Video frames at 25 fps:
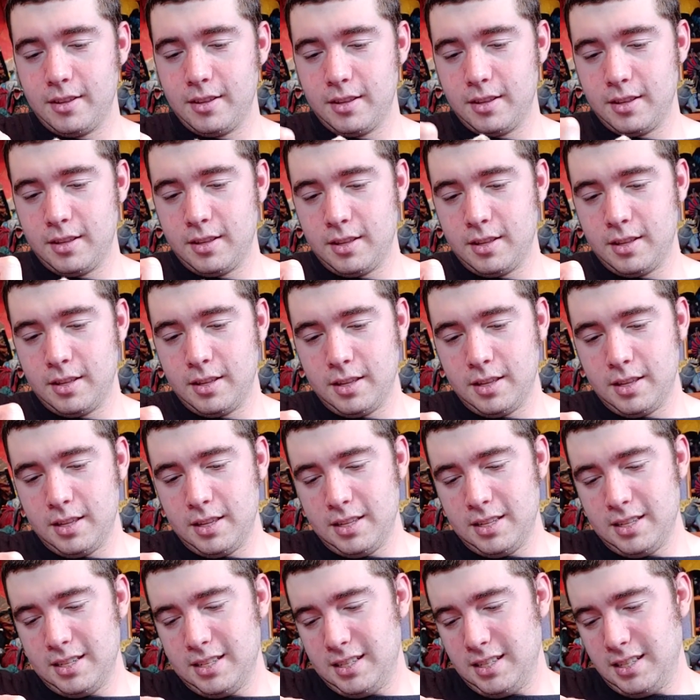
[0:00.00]

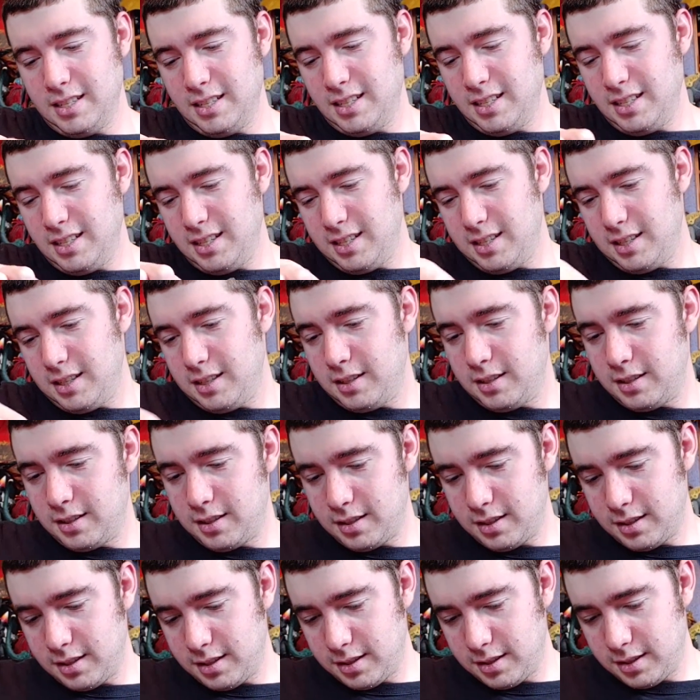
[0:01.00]

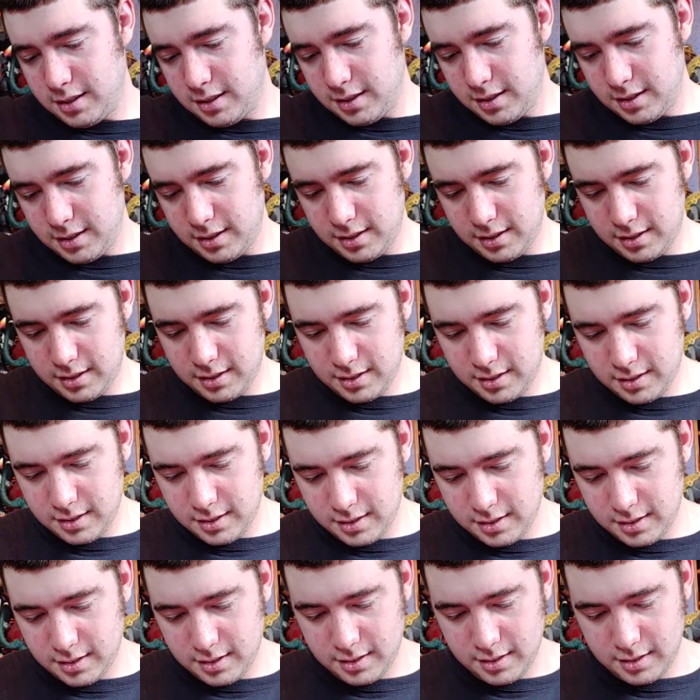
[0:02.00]

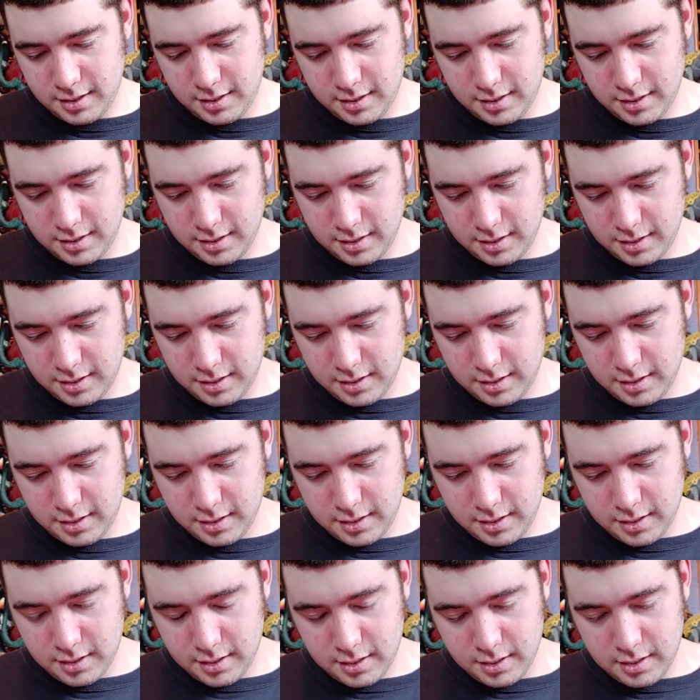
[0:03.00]

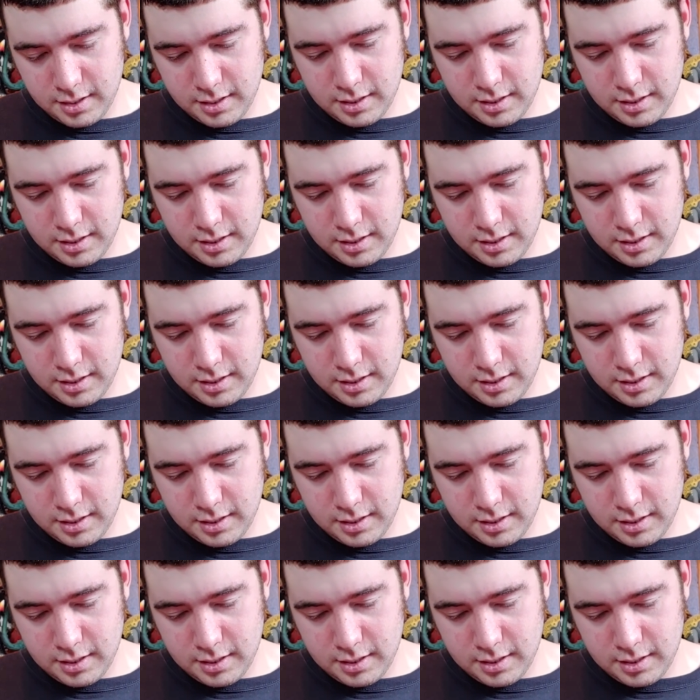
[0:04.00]
(no one is talking)